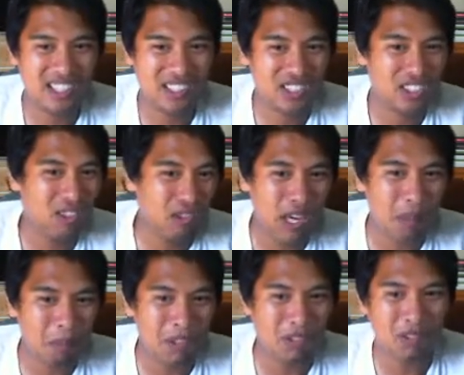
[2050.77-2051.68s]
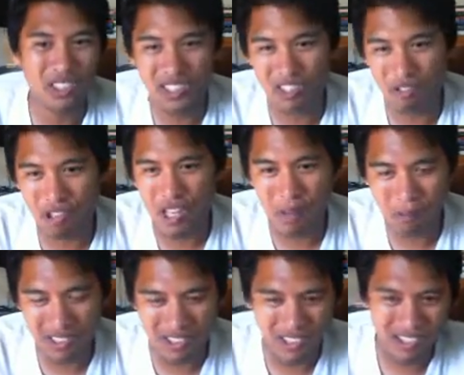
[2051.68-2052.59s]
you know, to grapple with the
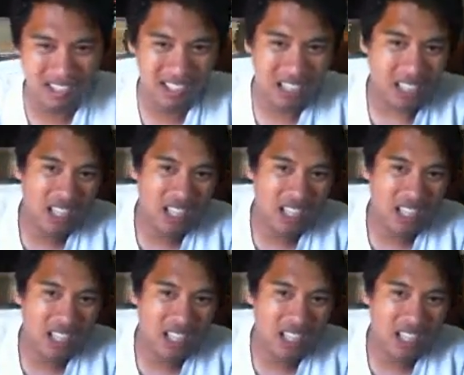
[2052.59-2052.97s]
grappler.